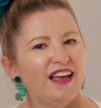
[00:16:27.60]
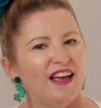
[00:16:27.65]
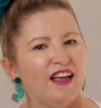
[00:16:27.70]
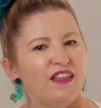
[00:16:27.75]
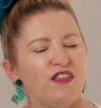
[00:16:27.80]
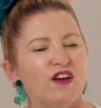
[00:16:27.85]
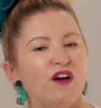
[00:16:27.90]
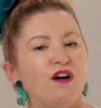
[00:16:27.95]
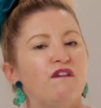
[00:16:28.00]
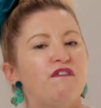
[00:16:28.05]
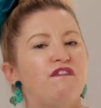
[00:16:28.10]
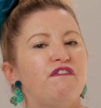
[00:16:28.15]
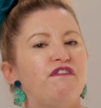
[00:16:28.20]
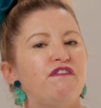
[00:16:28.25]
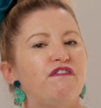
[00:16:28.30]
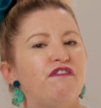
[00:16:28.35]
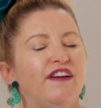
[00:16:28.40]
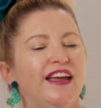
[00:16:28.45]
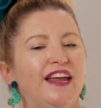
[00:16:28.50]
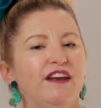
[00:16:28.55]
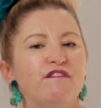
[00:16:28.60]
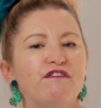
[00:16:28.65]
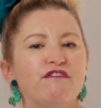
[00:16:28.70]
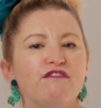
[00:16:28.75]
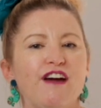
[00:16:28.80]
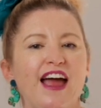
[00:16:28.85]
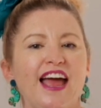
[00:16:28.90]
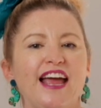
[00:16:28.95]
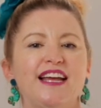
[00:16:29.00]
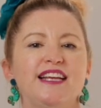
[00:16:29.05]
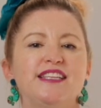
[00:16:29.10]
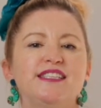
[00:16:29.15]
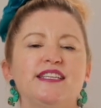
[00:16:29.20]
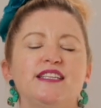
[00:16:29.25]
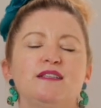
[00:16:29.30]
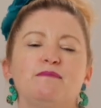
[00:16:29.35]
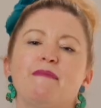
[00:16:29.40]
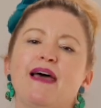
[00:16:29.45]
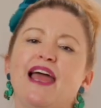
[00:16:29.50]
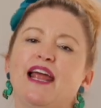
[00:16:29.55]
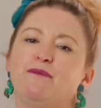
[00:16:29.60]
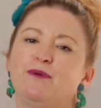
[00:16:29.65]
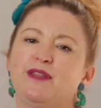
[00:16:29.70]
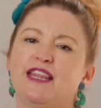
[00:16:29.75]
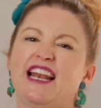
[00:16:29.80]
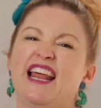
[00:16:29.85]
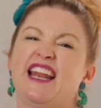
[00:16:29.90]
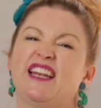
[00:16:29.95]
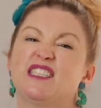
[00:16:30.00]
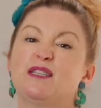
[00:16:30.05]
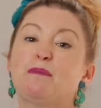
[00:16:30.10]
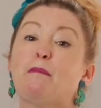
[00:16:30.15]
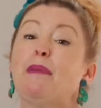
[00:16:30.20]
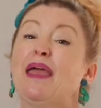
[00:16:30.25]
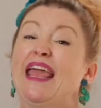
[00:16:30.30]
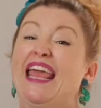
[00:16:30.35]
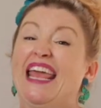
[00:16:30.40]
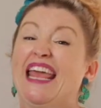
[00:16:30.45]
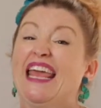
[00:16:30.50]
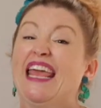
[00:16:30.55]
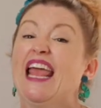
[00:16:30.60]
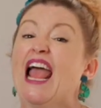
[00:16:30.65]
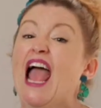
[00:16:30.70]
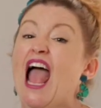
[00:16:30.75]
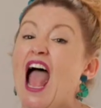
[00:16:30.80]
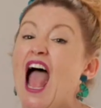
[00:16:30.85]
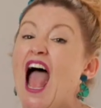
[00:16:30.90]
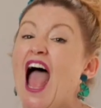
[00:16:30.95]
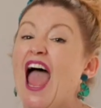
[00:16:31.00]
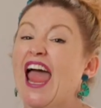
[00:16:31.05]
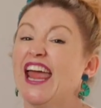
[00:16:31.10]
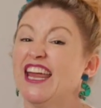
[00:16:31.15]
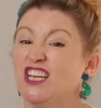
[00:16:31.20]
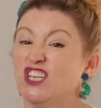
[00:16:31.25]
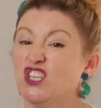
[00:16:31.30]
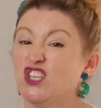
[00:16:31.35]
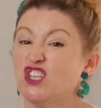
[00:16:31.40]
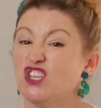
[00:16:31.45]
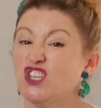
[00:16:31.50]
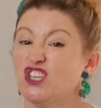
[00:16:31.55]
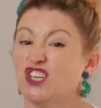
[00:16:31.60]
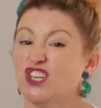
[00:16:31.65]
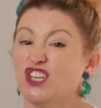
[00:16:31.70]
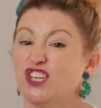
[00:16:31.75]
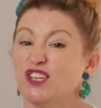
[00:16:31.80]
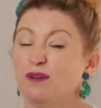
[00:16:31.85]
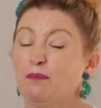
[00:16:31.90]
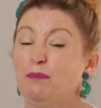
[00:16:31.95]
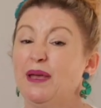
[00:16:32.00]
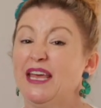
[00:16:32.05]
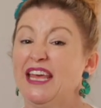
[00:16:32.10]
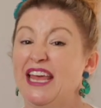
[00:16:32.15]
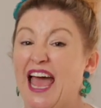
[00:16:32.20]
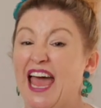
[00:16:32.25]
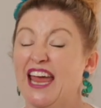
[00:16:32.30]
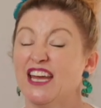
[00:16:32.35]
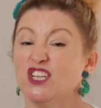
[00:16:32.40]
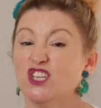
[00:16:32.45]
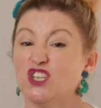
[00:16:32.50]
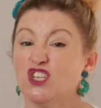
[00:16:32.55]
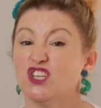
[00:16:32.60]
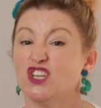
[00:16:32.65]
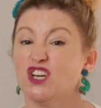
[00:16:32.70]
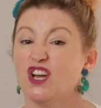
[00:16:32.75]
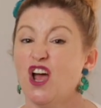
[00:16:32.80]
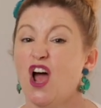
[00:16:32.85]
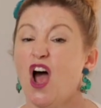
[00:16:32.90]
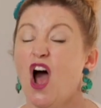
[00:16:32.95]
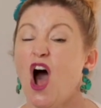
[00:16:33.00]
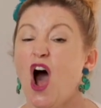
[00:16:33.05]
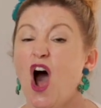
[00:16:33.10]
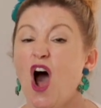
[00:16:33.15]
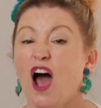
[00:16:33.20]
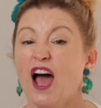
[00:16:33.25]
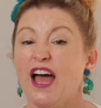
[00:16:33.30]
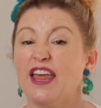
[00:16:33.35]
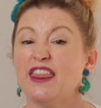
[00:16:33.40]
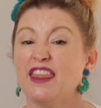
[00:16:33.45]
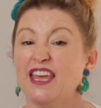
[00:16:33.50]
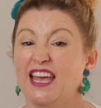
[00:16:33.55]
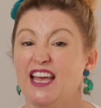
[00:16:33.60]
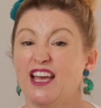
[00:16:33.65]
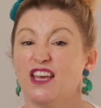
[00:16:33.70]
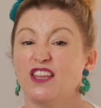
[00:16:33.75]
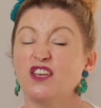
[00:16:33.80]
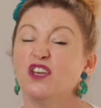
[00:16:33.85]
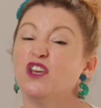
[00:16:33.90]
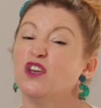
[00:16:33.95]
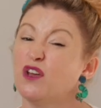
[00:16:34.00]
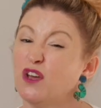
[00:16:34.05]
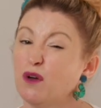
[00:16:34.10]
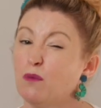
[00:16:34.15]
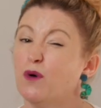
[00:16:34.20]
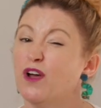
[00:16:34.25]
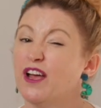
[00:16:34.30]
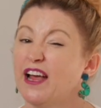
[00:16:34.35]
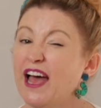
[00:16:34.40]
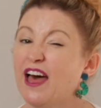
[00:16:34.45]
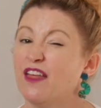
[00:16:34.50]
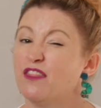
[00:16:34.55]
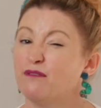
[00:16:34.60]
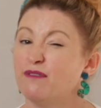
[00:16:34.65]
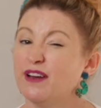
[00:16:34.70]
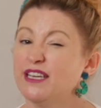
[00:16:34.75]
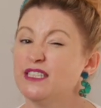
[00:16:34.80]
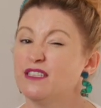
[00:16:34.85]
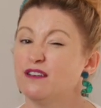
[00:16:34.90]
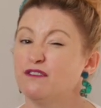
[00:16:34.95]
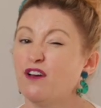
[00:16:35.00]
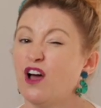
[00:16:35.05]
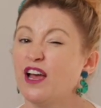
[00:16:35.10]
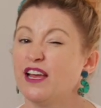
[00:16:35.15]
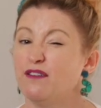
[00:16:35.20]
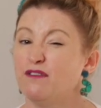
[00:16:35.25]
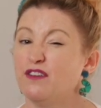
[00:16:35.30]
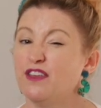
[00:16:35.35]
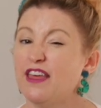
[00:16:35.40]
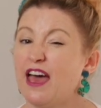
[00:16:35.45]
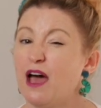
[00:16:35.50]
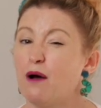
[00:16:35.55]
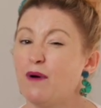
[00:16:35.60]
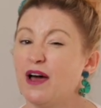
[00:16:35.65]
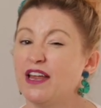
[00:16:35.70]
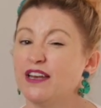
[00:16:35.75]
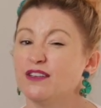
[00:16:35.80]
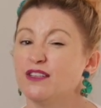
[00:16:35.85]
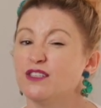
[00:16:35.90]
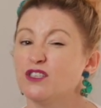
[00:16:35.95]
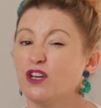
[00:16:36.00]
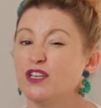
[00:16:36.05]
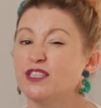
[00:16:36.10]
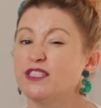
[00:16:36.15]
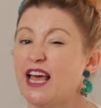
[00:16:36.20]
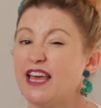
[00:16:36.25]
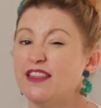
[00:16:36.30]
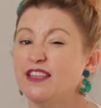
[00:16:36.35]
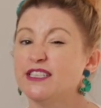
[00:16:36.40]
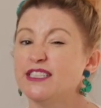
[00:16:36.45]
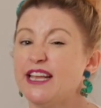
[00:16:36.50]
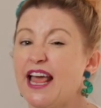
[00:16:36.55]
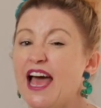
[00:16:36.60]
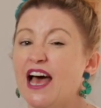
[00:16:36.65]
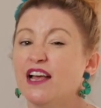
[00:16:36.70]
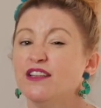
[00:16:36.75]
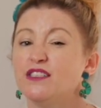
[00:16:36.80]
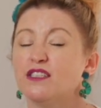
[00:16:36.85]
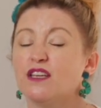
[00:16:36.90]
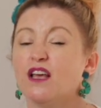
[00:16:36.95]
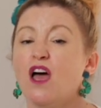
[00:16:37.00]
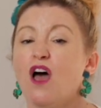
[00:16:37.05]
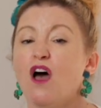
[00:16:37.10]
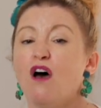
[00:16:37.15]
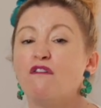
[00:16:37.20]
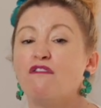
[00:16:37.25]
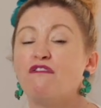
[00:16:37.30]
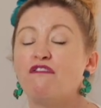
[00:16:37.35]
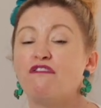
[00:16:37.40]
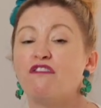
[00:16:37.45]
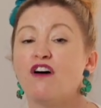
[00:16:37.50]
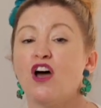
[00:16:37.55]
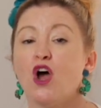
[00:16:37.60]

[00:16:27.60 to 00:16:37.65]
The F in phrase is made with the letters PH. PH. I think you can work out the rest if I give you that one. So say the sounds. F,